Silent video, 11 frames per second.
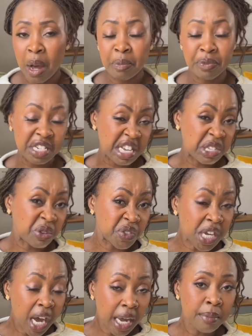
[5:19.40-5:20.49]
the test of
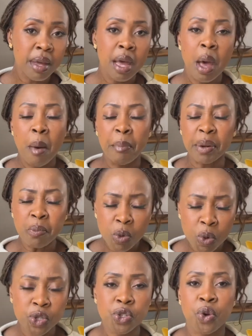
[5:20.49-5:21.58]
time, but more
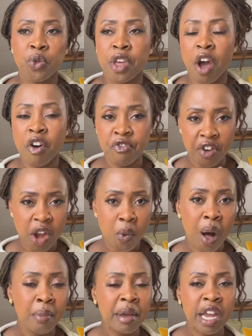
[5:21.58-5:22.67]
so, they are very
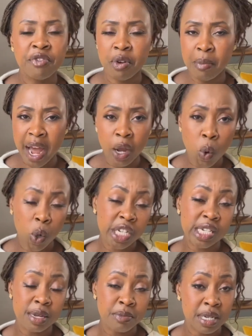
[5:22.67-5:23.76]
well made from high
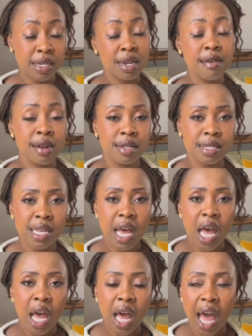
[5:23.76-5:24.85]
quality materials,
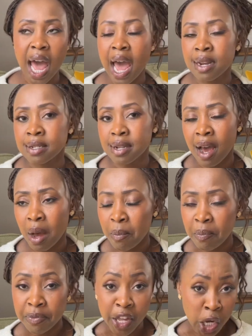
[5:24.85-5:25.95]
and
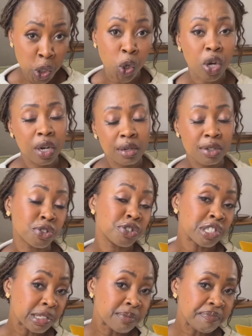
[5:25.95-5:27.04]
they look good.